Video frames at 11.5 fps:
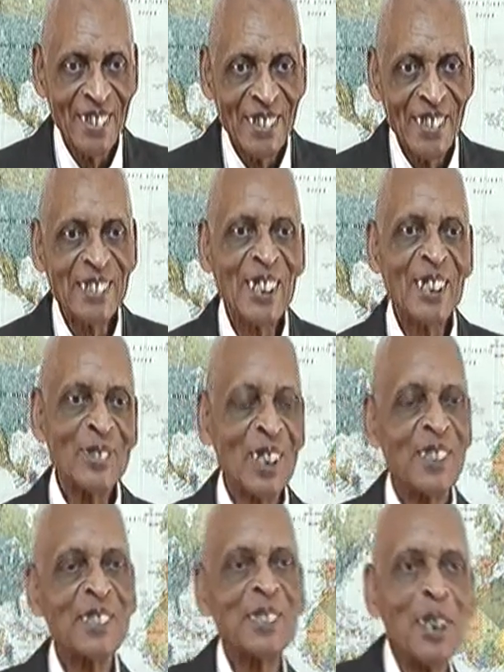Let's take
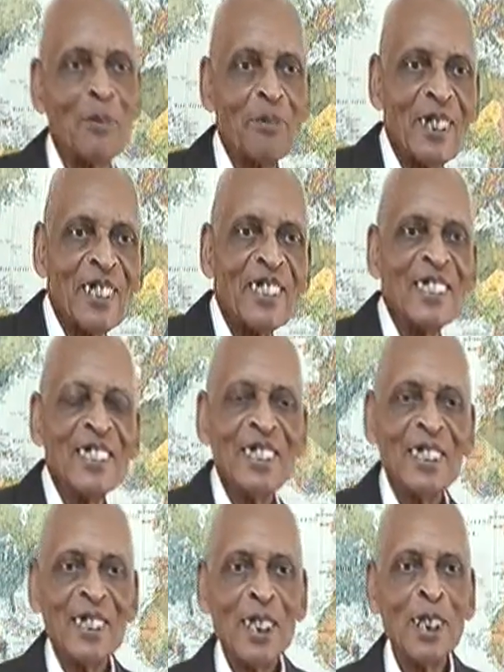another step.
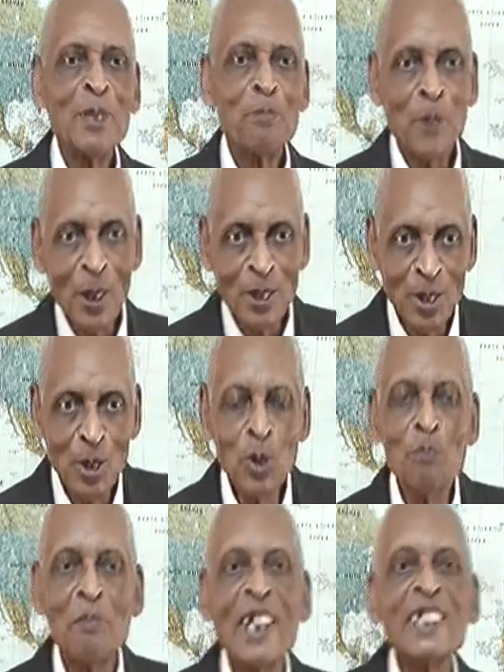And the person who
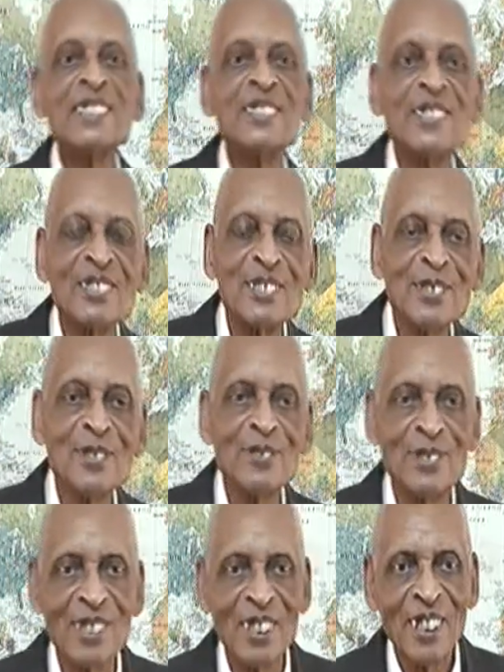makes the
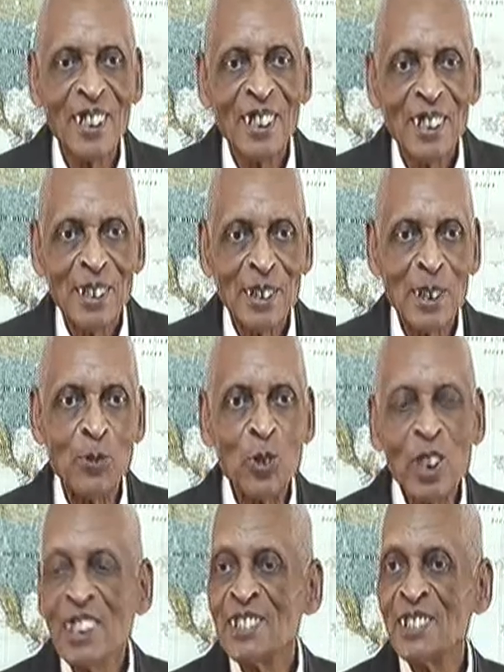excuse, the
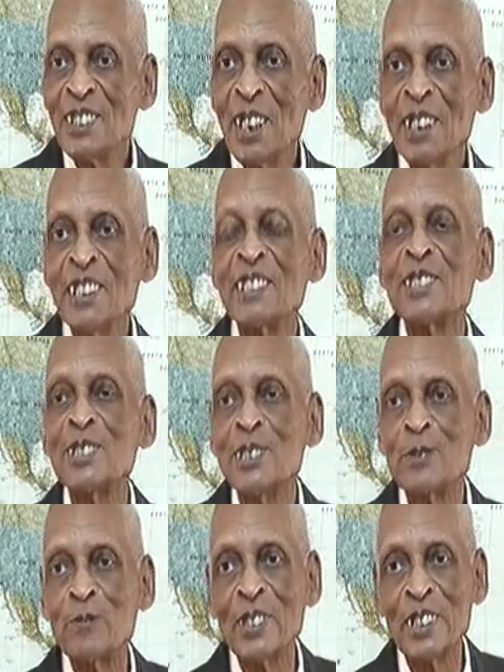reason that it's
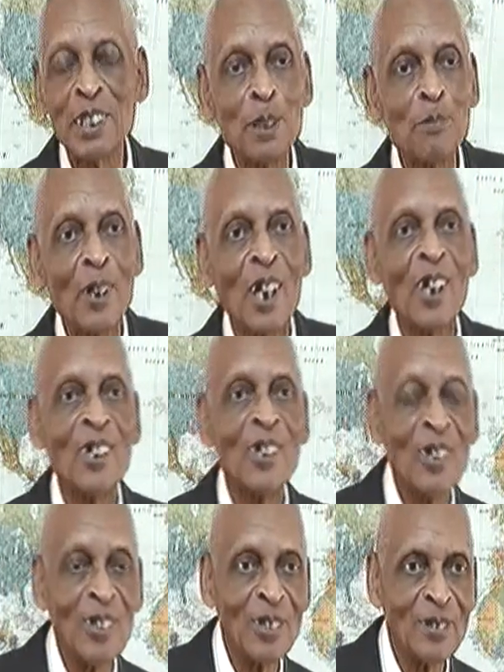good for him or
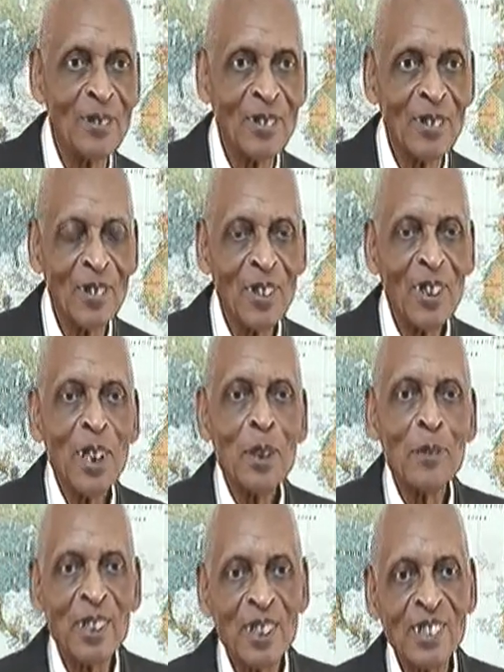her,
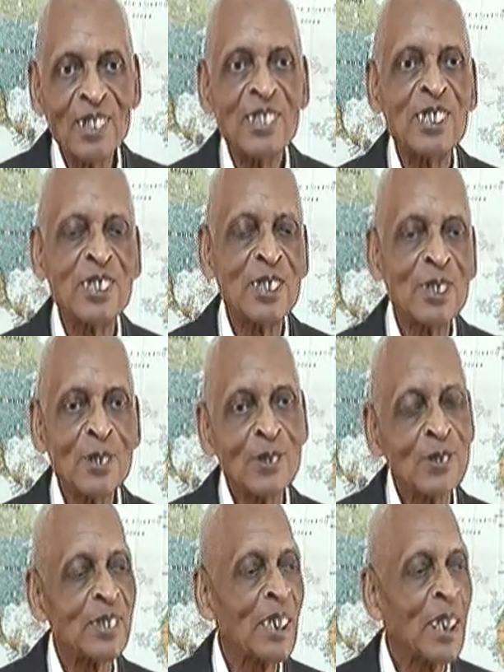because it
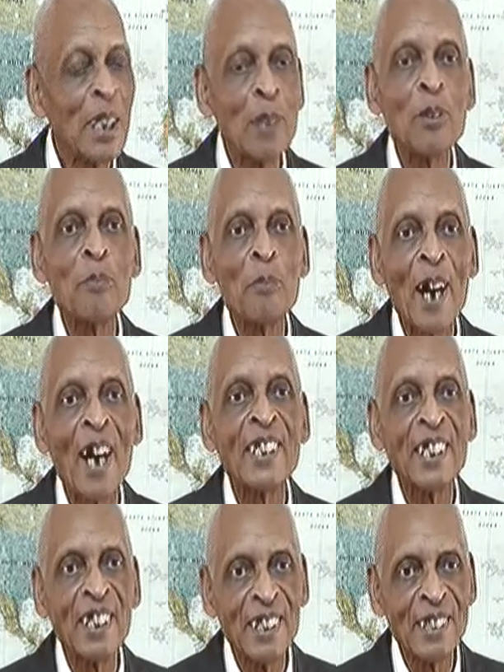shows everybody
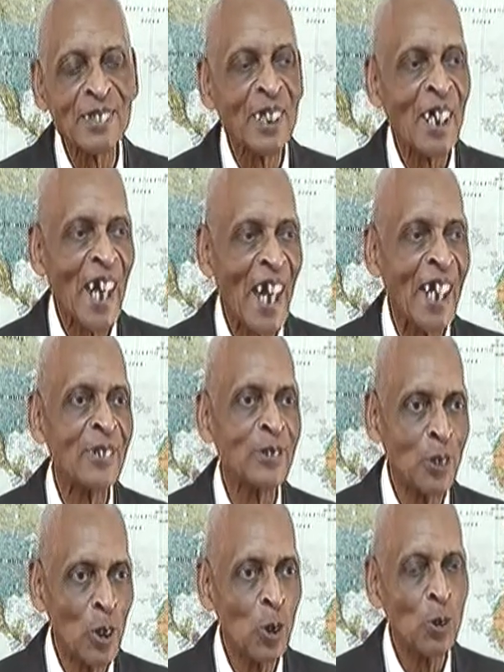else have
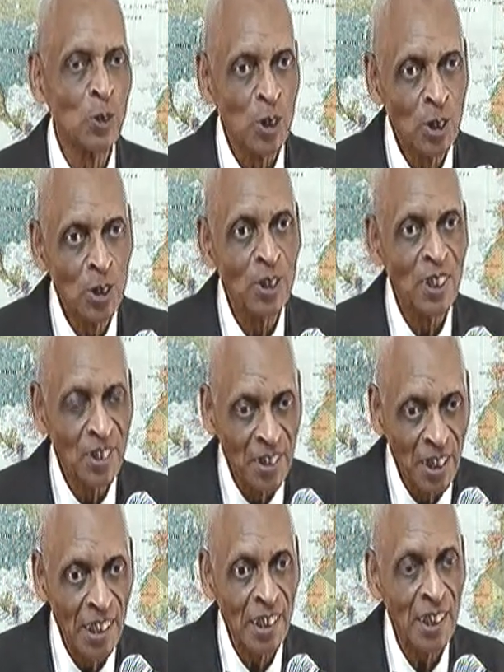no good
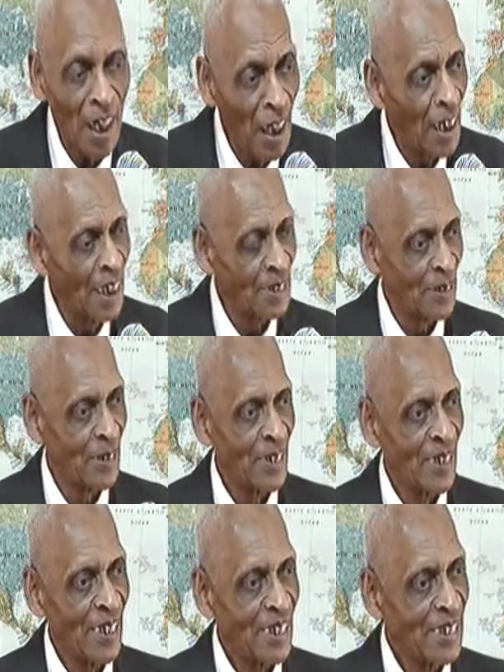day off.
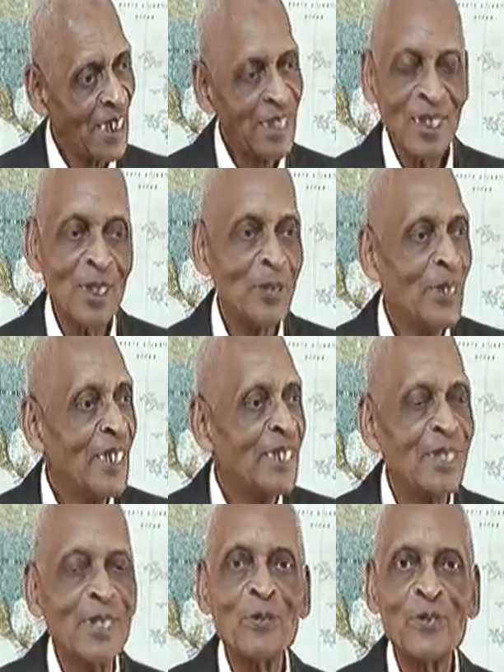That's the only reason
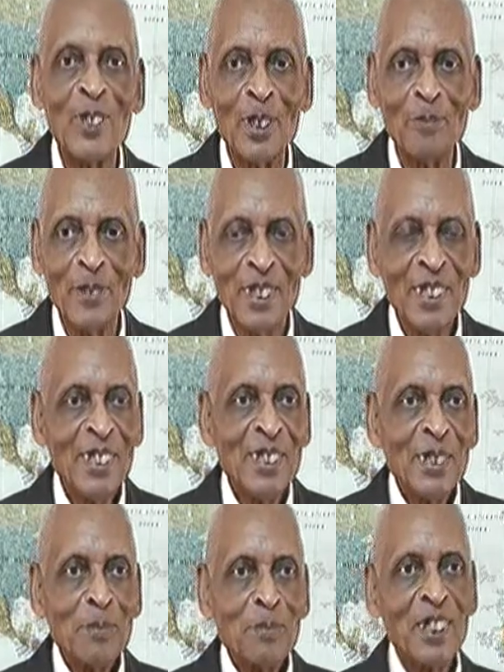it's good for
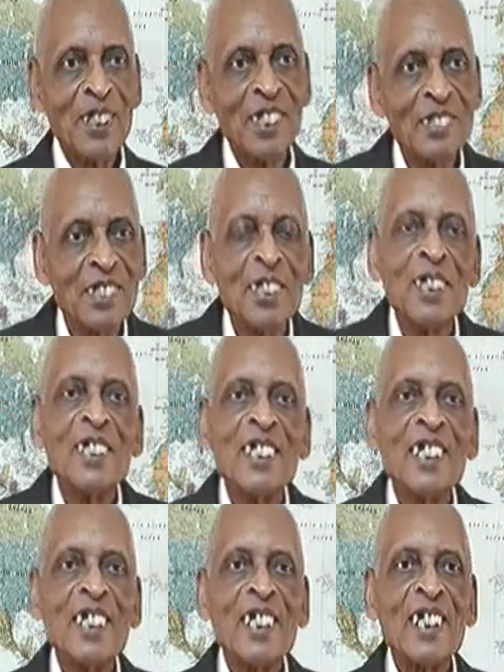them. Because
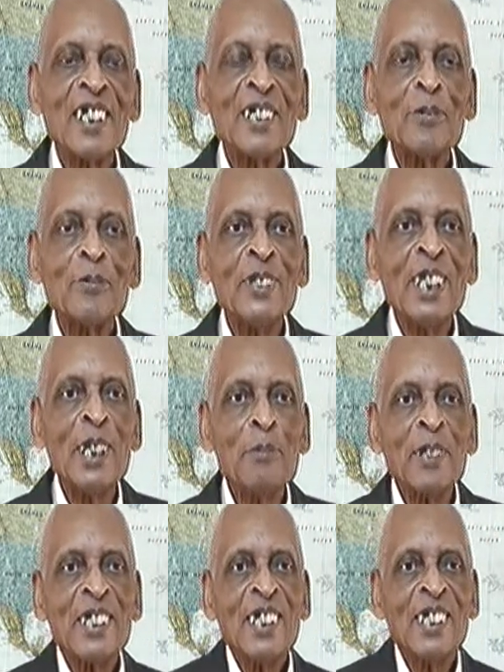when they
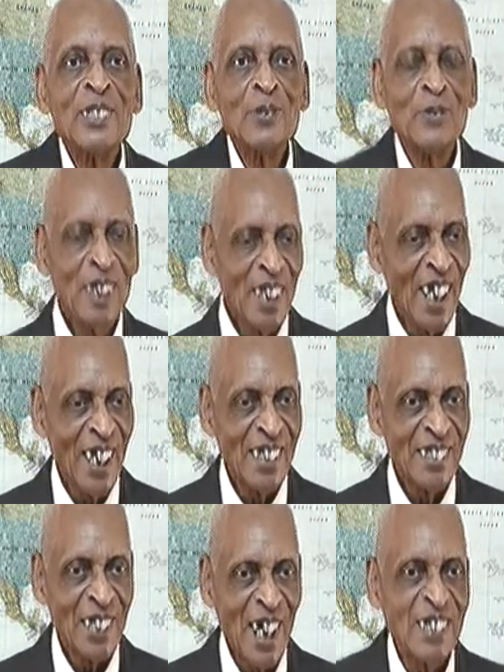begin to realize,
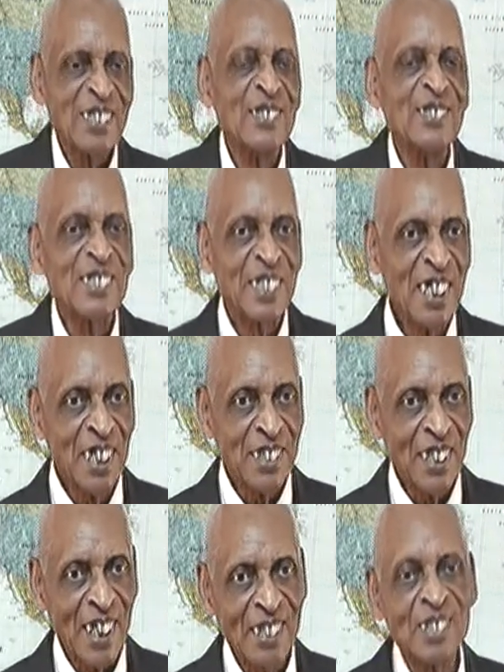I shouldn't have said
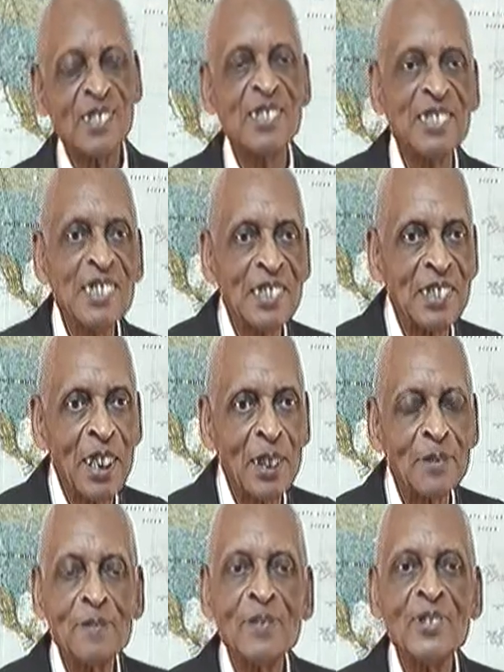that, I shouldn't have did that,
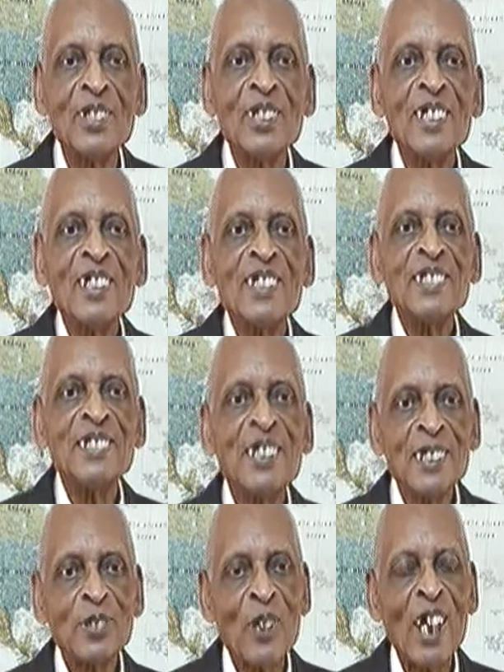then
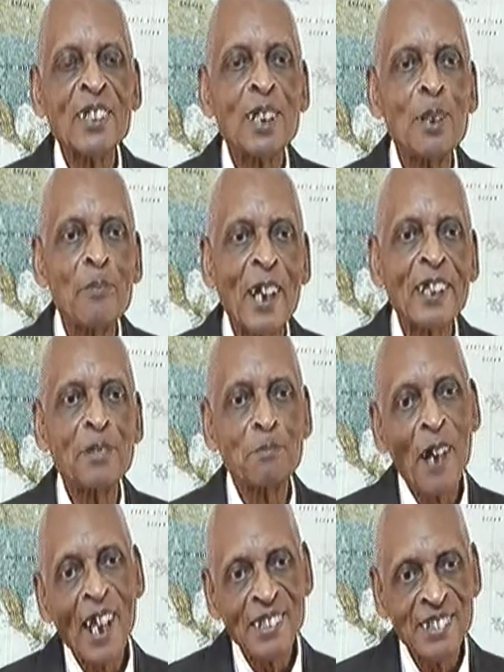they try to come back and
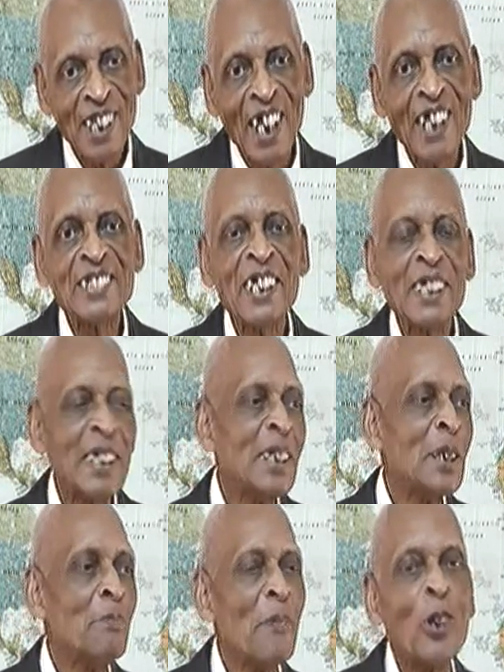apologize and get
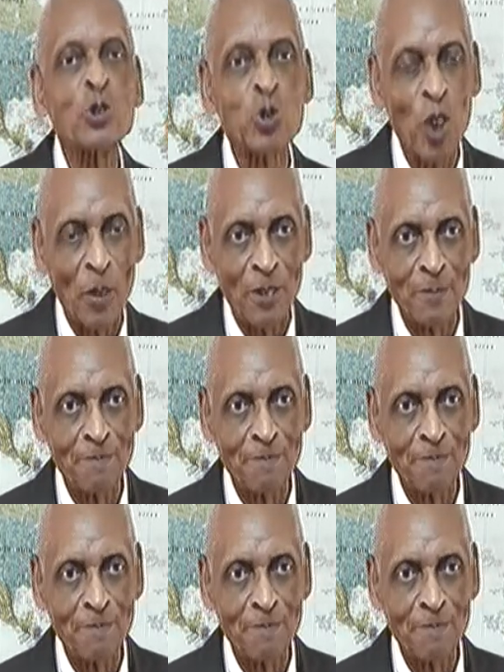in more trouble.